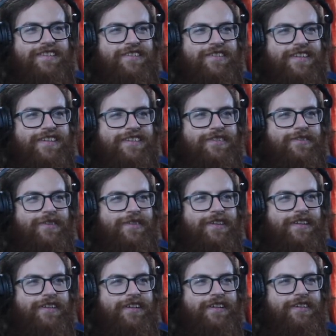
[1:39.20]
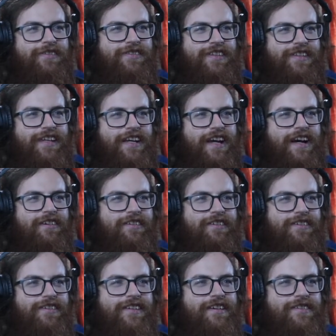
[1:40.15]
That's cool that they're using the
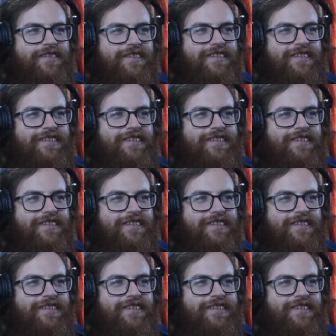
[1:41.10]
character sound